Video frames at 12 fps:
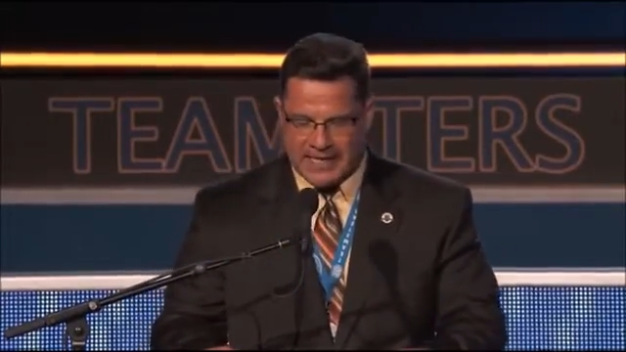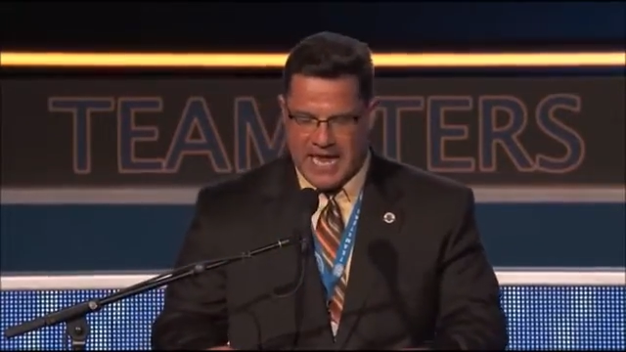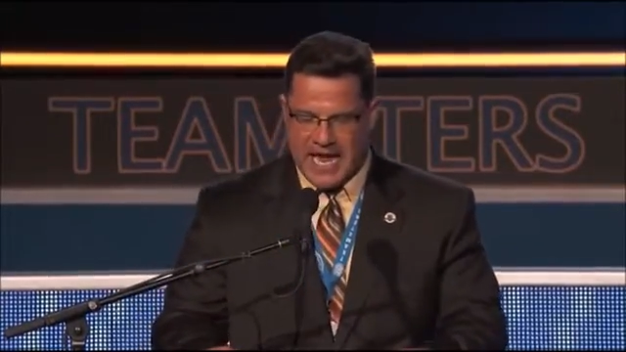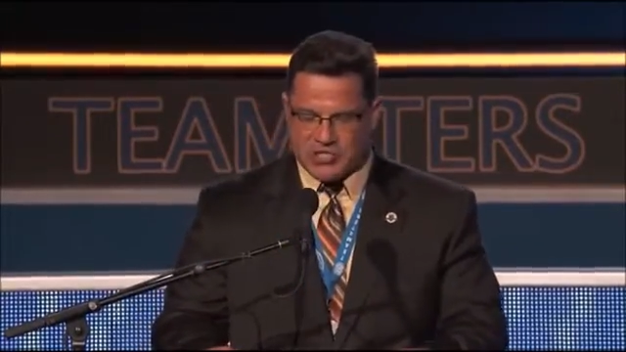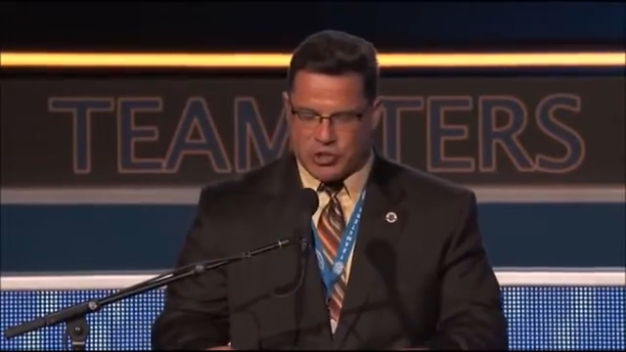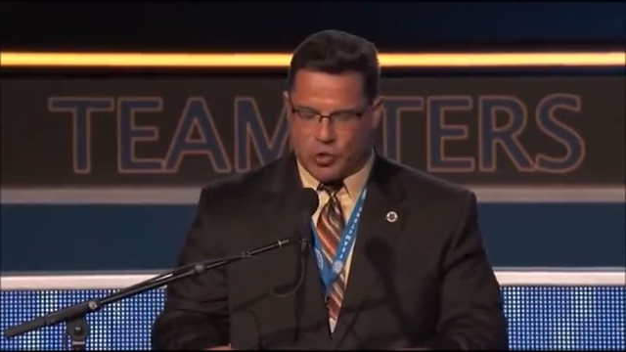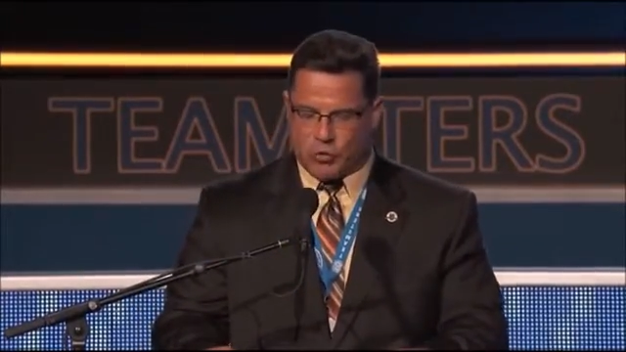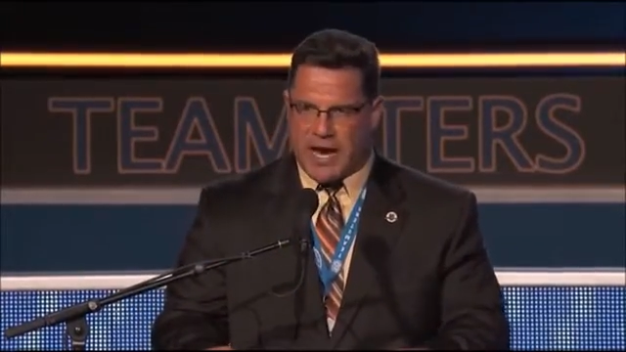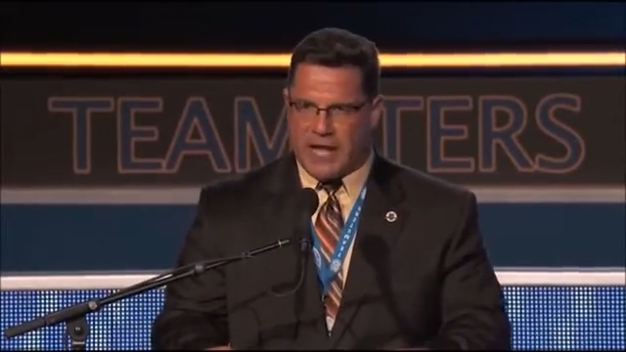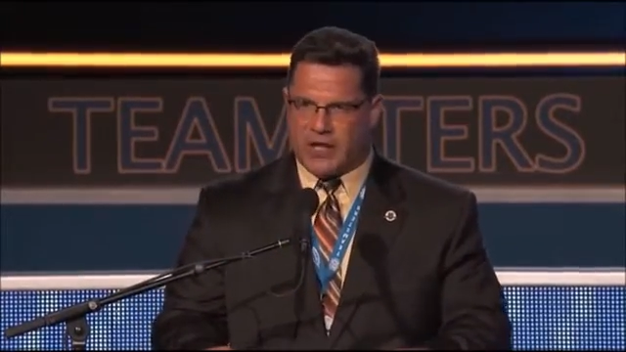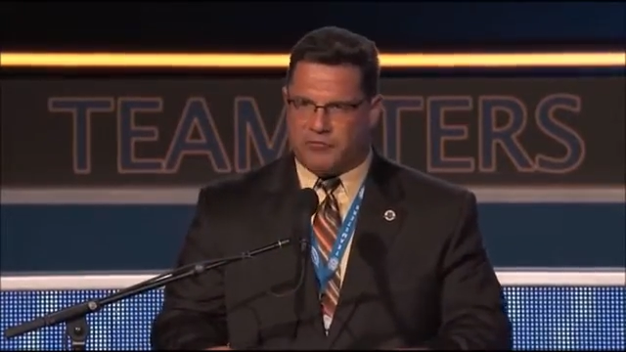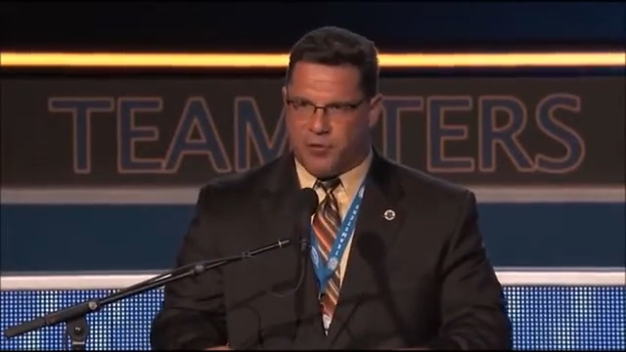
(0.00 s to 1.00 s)
a national
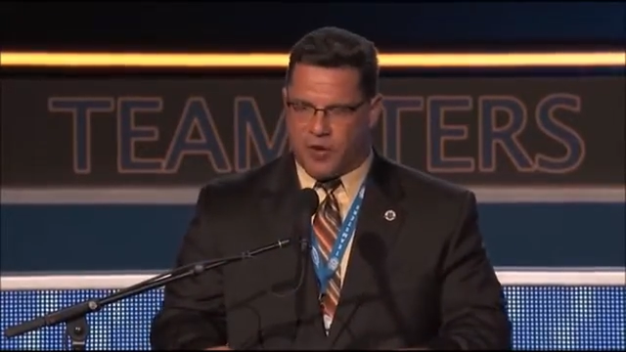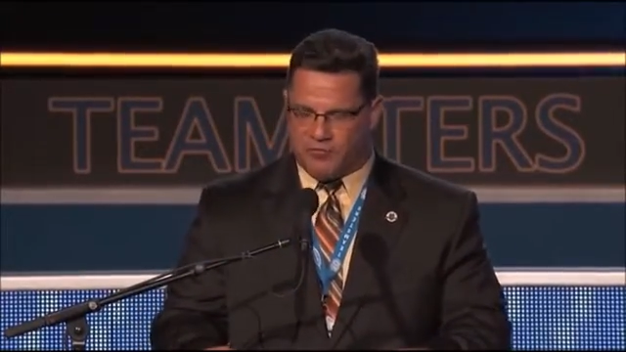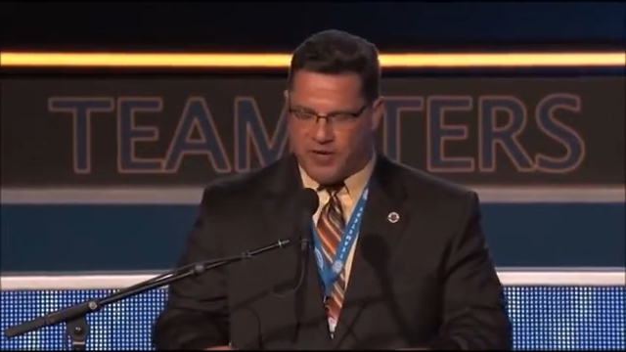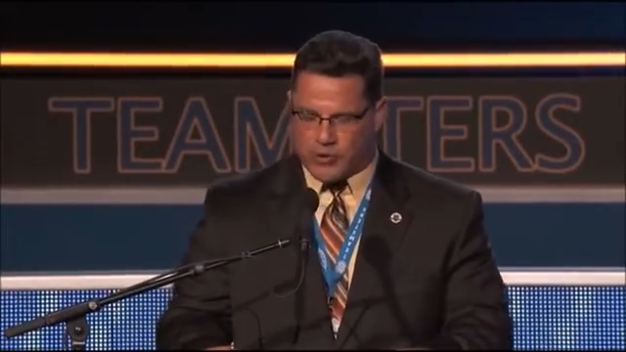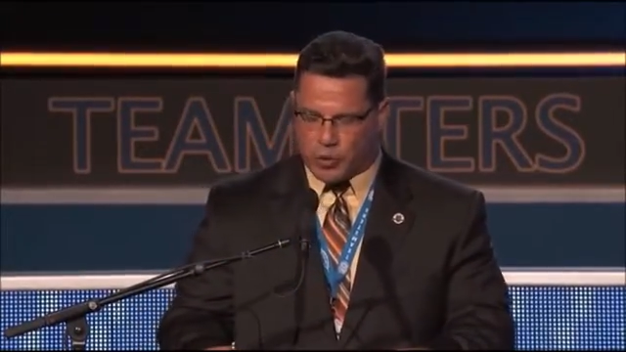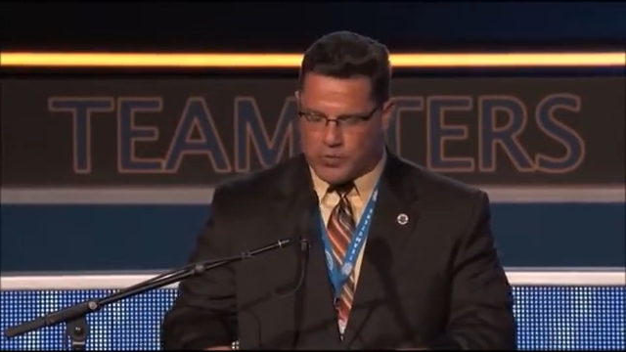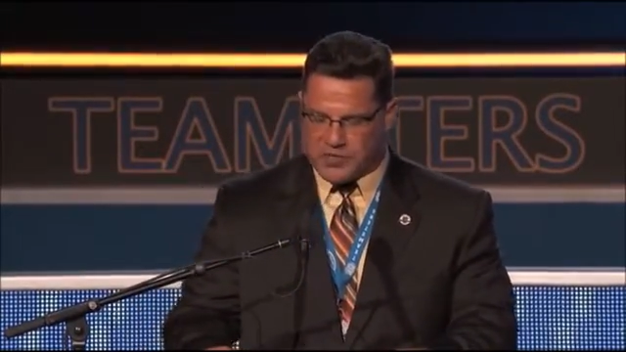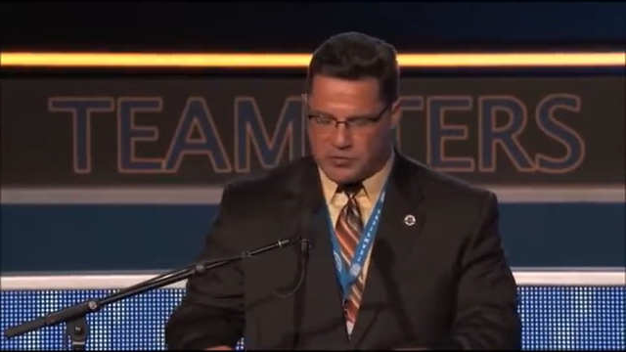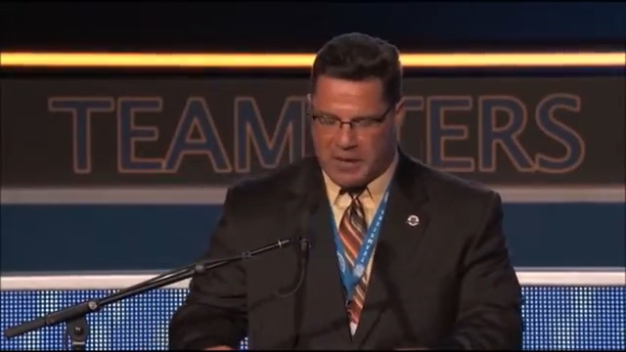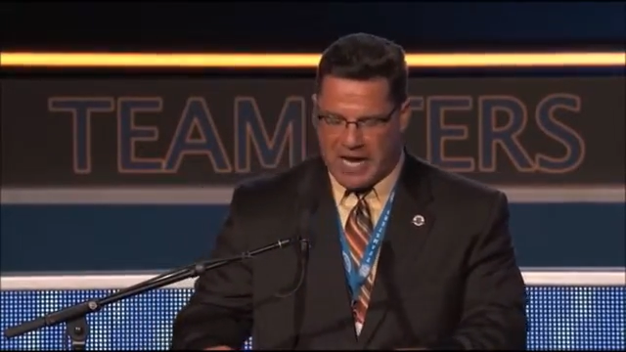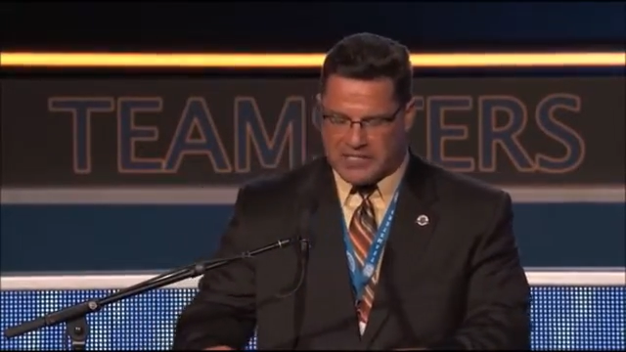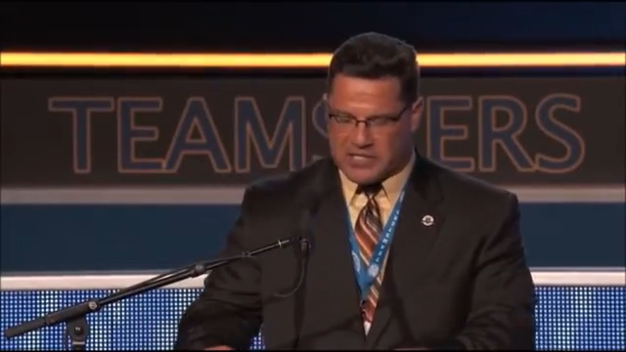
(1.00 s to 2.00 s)
rally for a federal
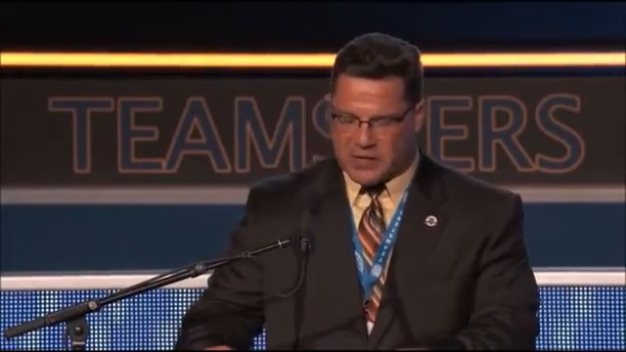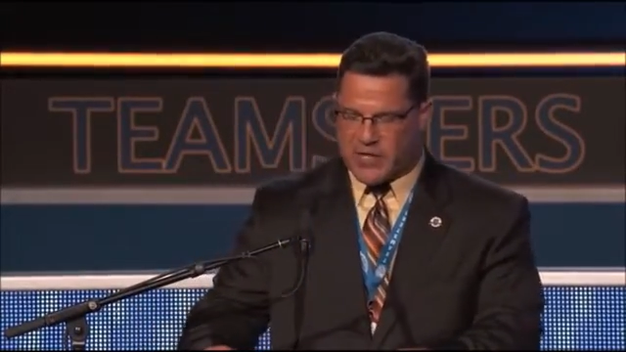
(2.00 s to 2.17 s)
response